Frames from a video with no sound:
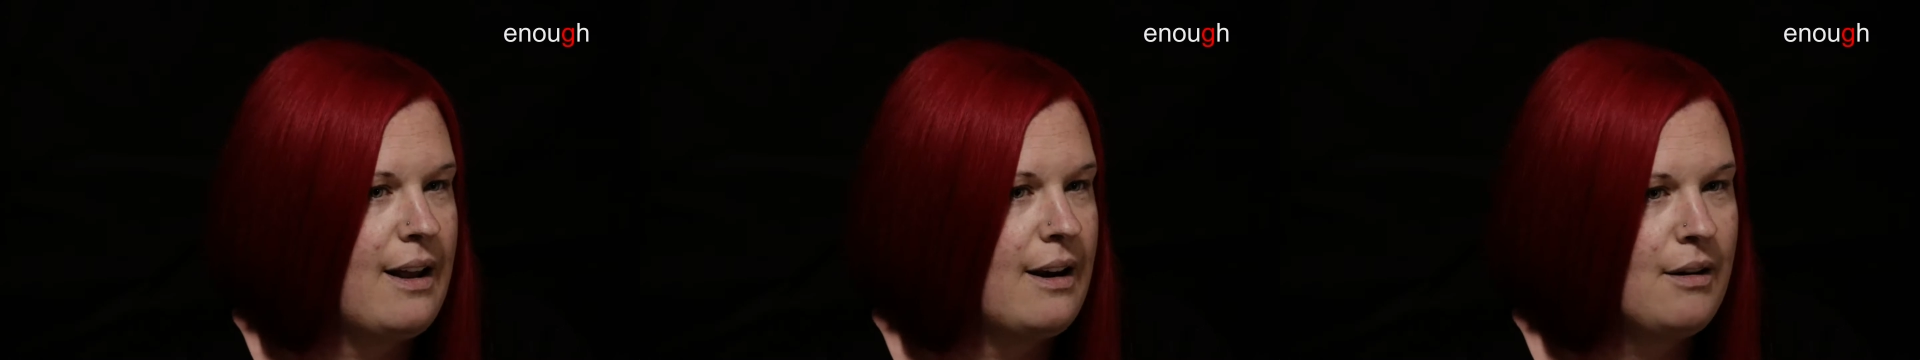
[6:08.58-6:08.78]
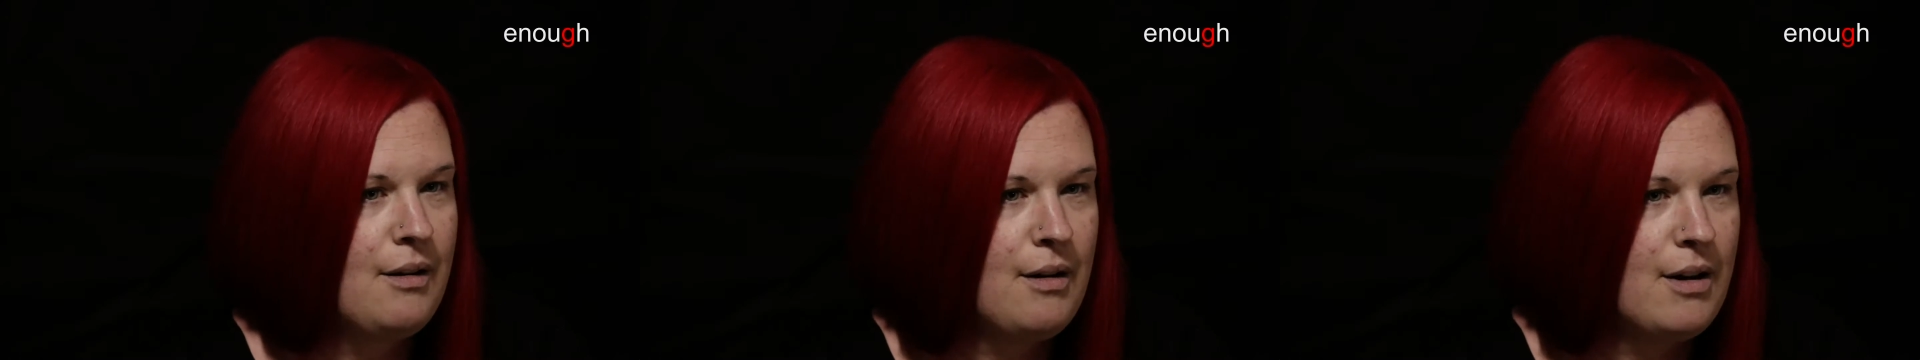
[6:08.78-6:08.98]

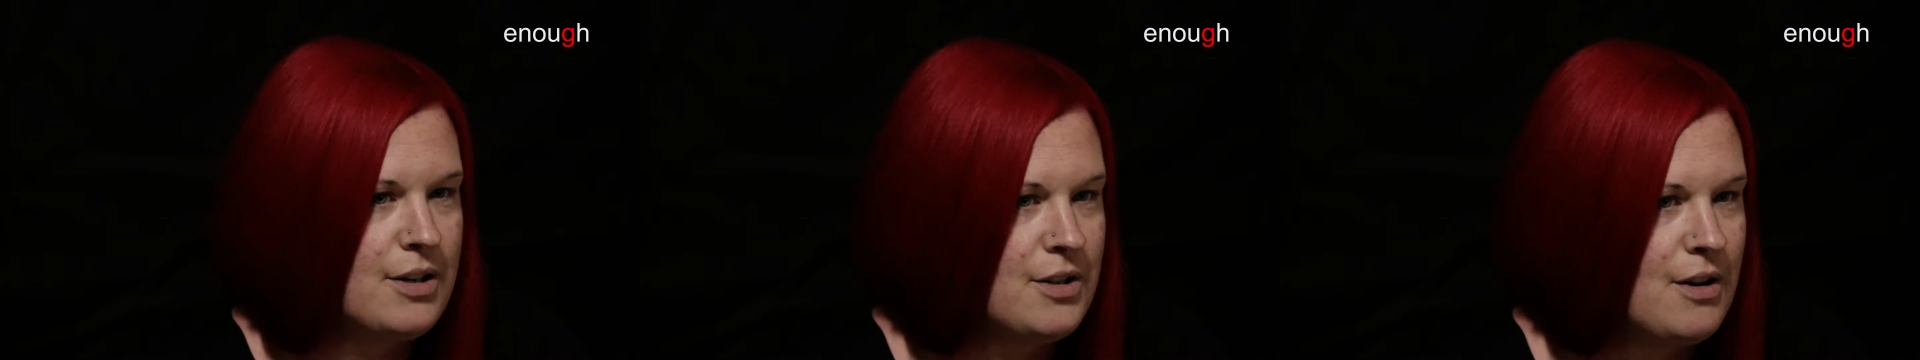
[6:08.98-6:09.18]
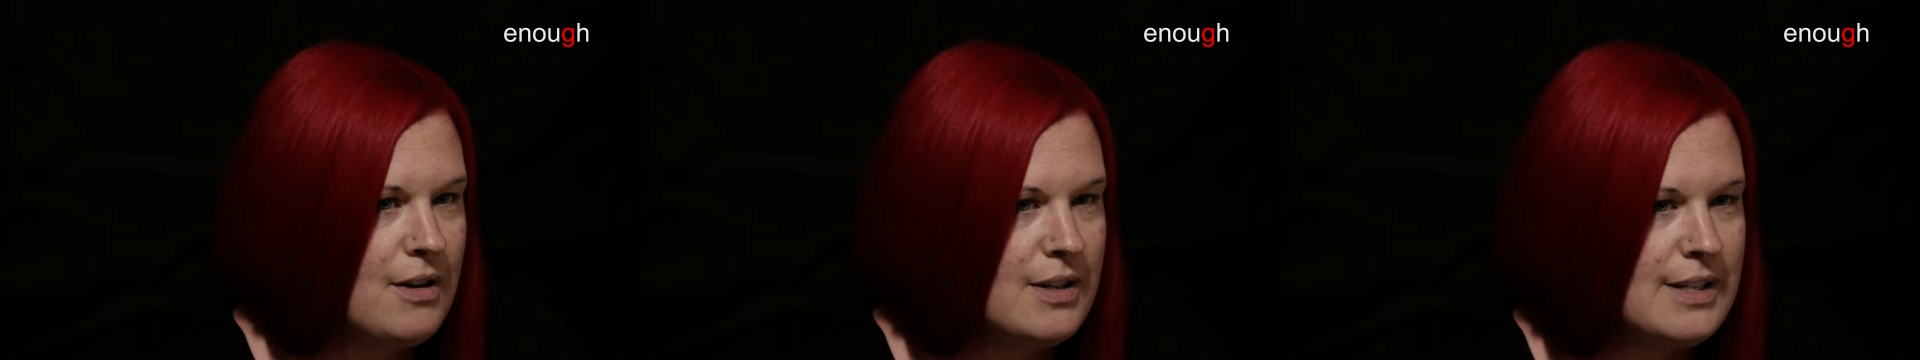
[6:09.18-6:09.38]
had a
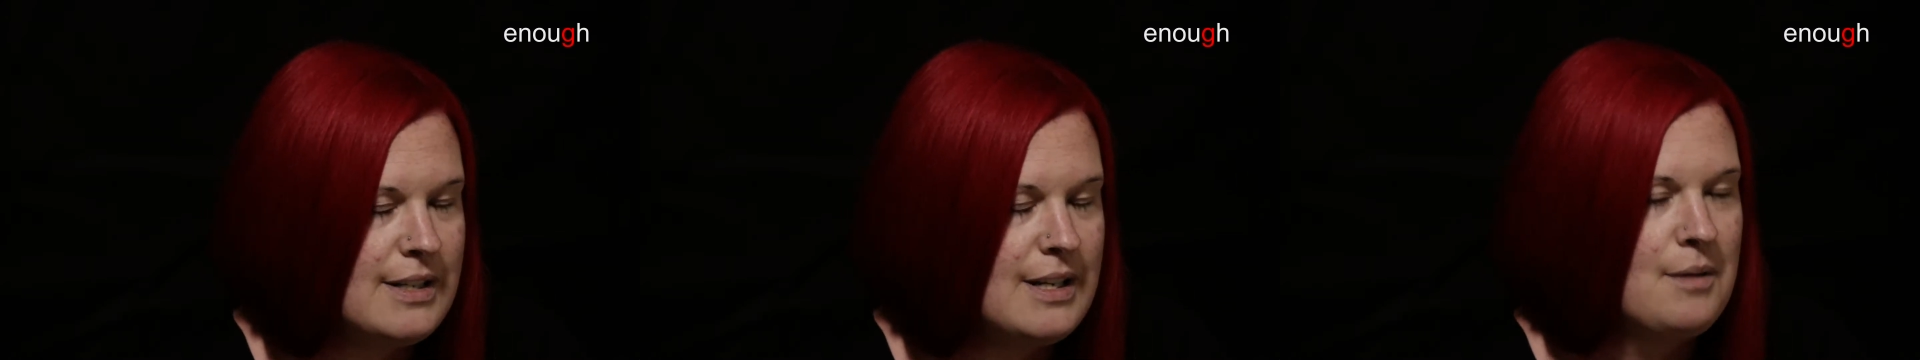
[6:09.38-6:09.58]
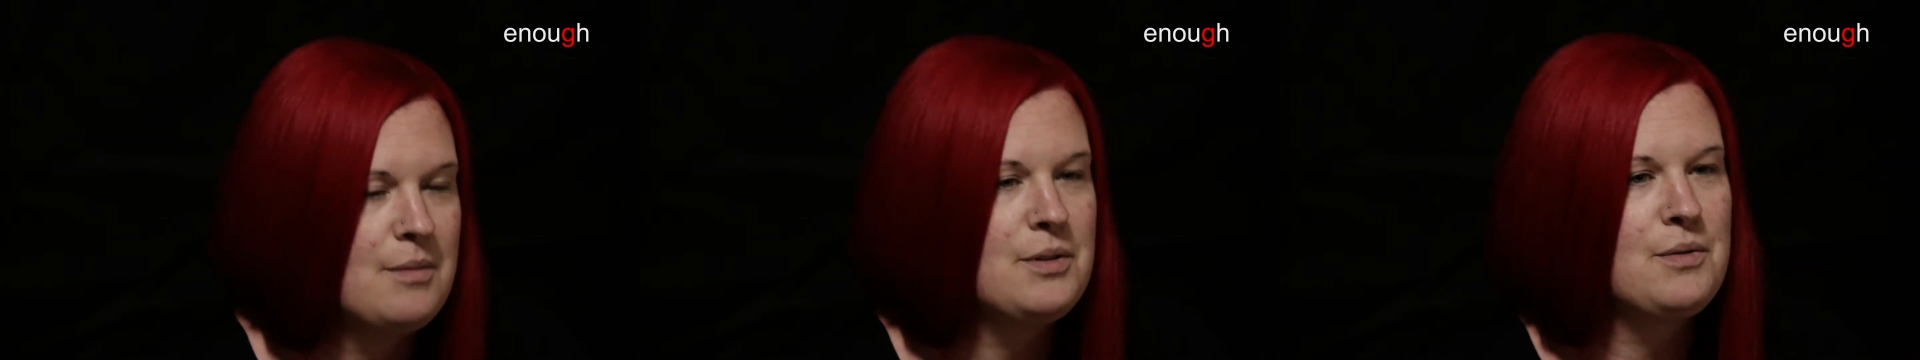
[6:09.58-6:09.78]
crush on
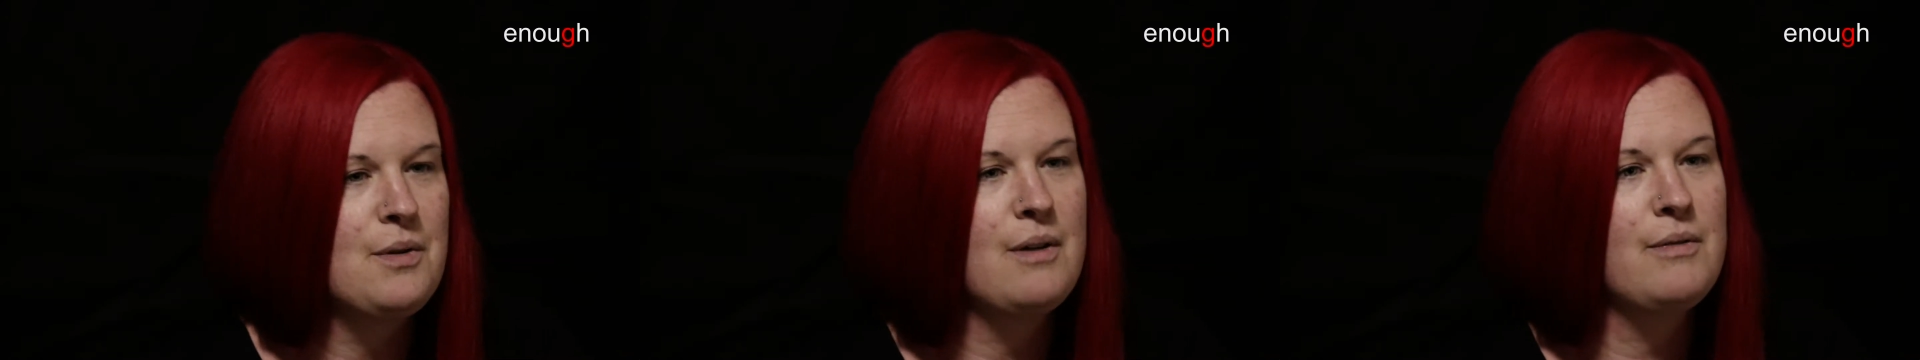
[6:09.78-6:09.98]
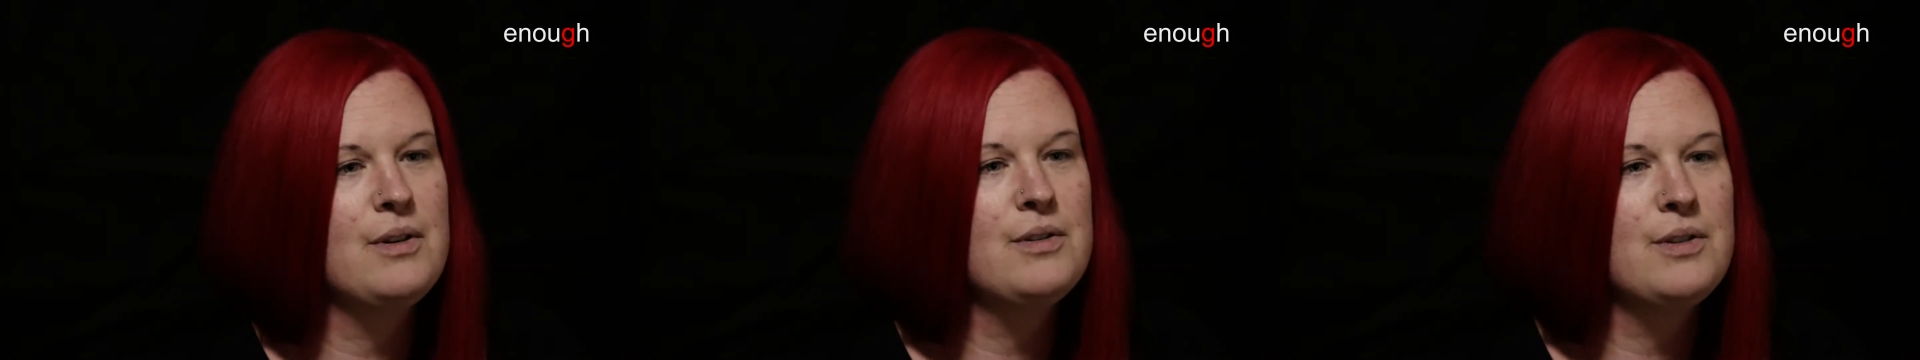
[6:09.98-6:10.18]
since I was
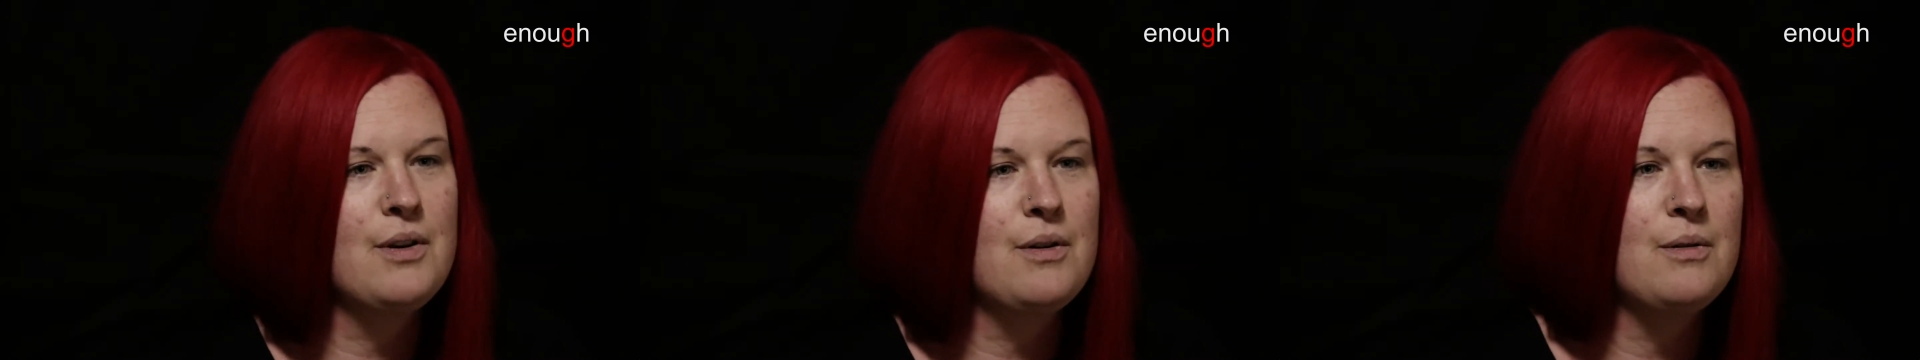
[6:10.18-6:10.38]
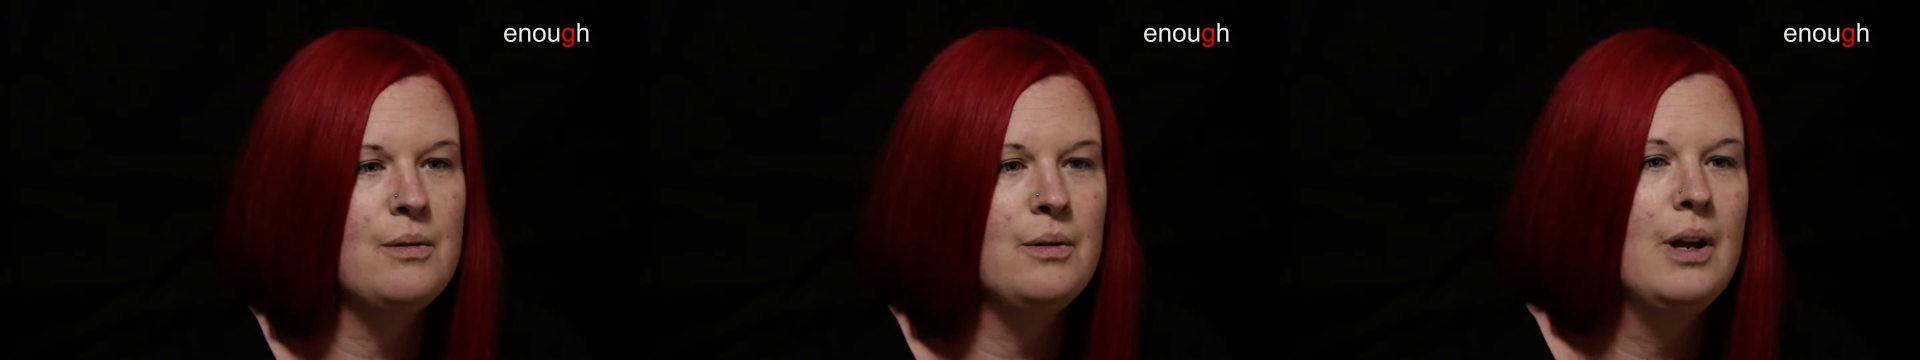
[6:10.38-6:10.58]
12 years
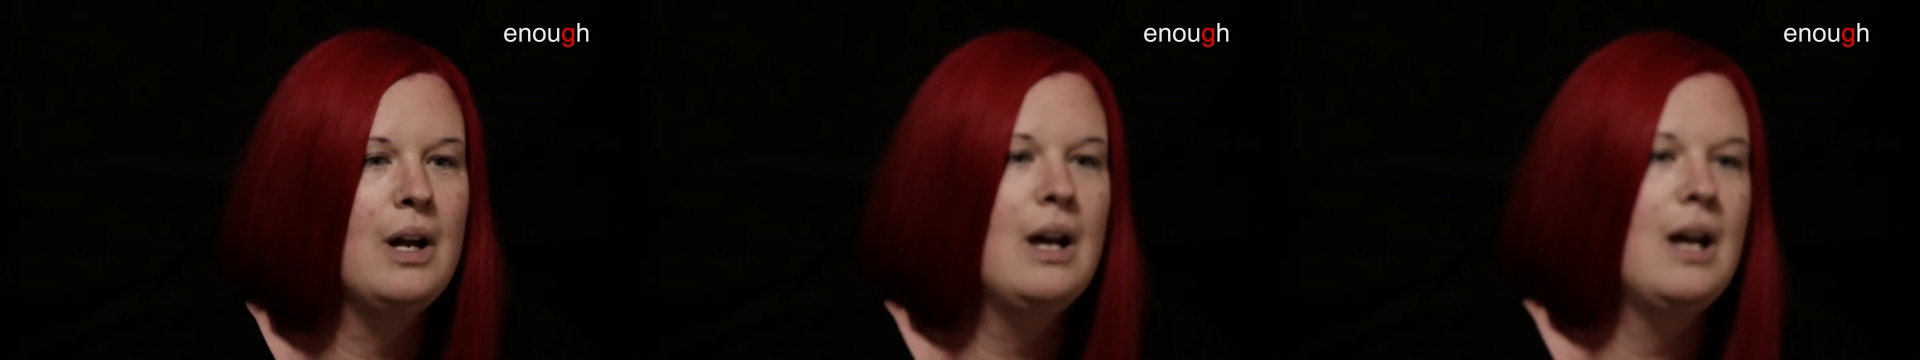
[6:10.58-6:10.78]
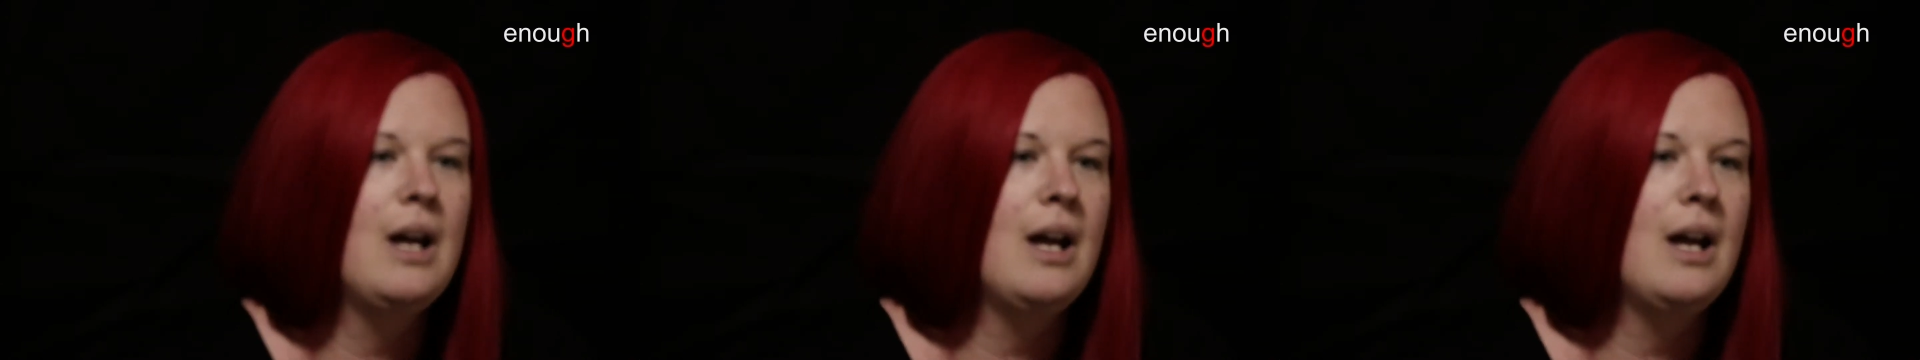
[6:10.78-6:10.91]
old.